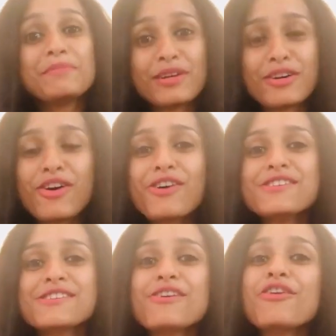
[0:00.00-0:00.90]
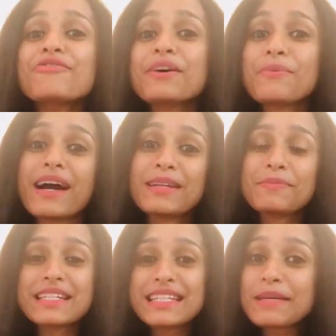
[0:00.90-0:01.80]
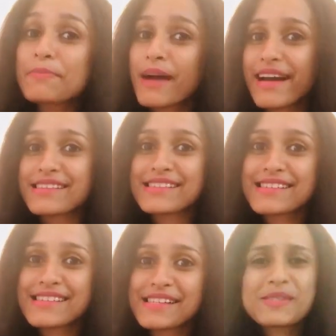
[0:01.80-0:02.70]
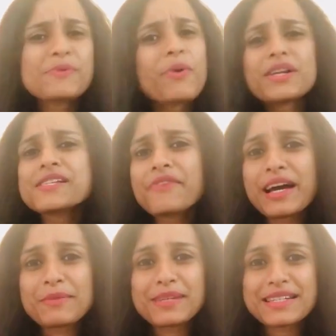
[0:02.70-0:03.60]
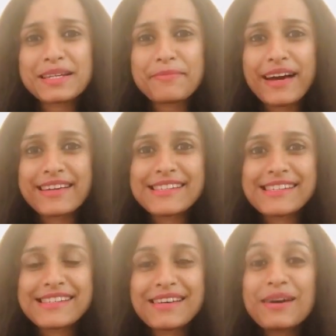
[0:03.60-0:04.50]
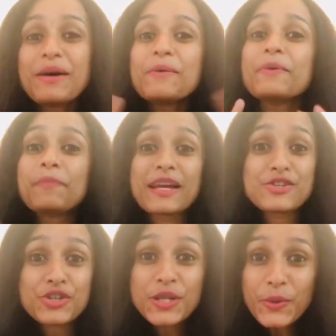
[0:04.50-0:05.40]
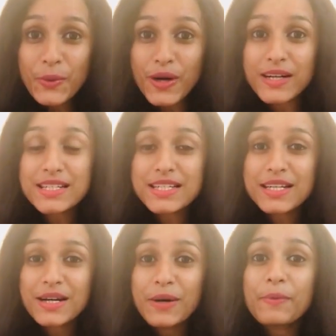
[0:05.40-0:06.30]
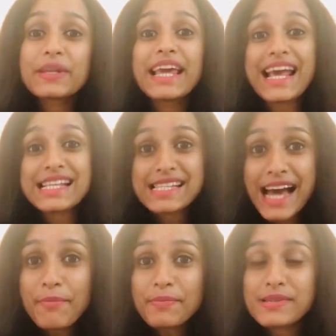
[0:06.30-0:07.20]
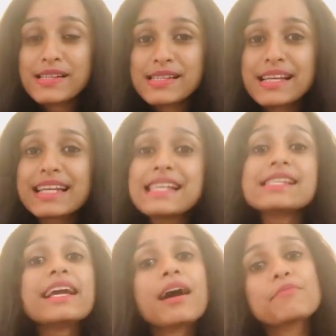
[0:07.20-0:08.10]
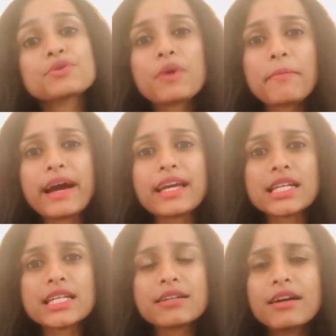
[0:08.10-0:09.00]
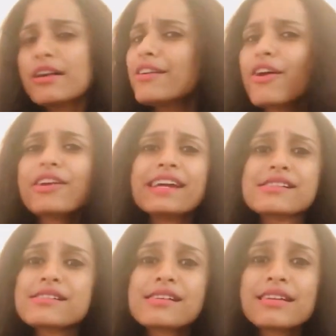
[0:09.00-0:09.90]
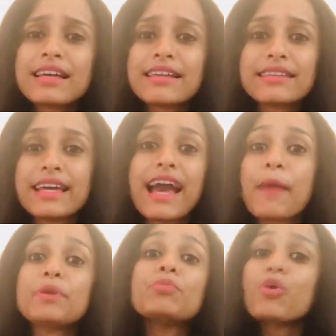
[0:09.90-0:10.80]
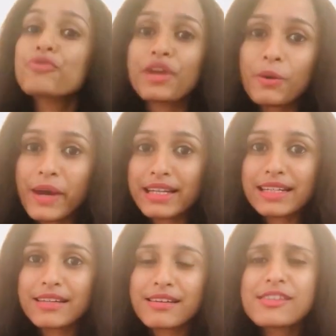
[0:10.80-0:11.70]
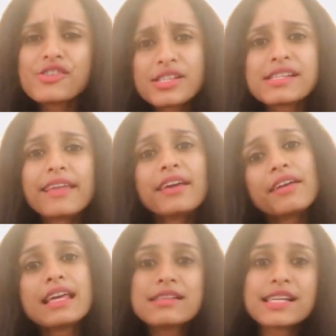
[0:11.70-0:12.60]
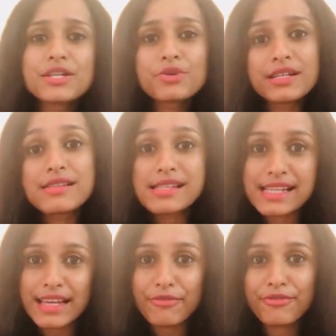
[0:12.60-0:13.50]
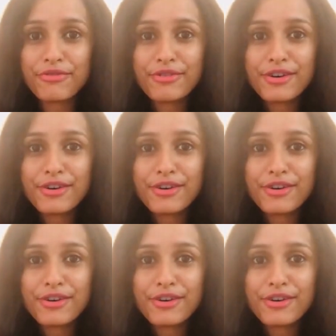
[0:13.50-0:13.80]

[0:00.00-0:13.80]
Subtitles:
Because of availability bias. So what is availability bias? We picture the world with the examples that easily come to our mind. Not necessarily that they happen more frequently. It's just that they're easy to conceive.